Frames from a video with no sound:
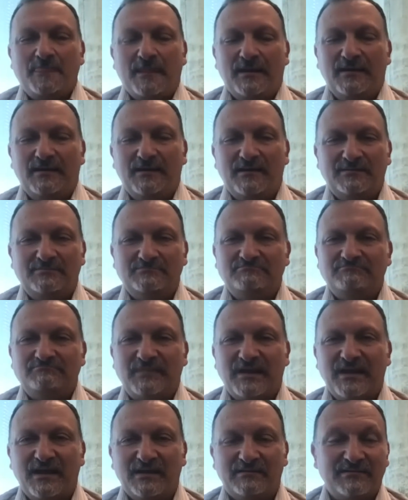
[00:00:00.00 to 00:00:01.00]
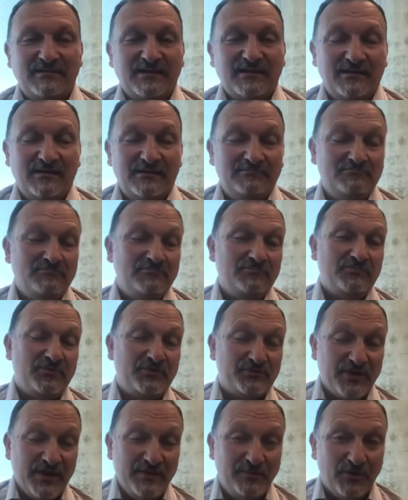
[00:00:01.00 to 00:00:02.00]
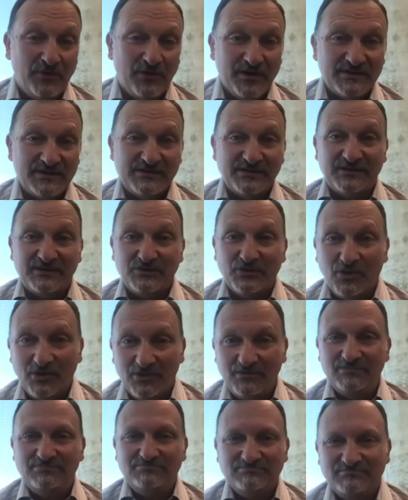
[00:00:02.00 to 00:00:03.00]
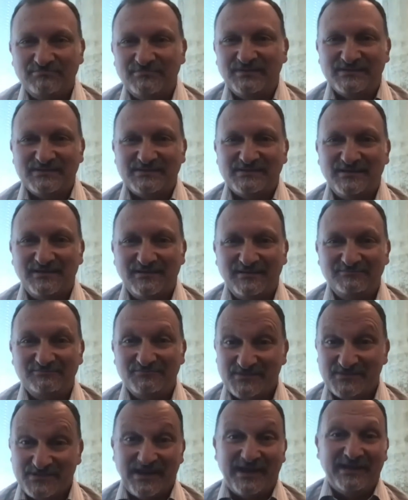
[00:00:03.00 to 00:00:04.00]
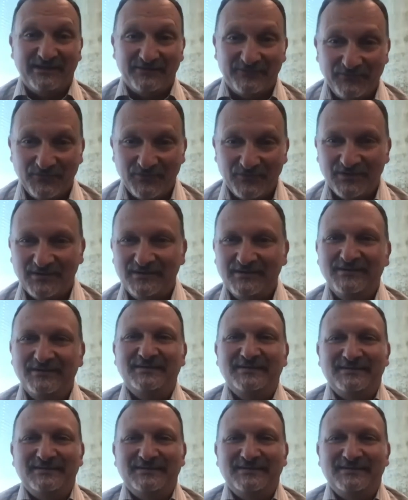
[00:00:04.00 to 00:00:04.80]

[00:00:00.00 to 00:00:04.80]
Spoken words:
I got 3 boys and a dog. It's a handful.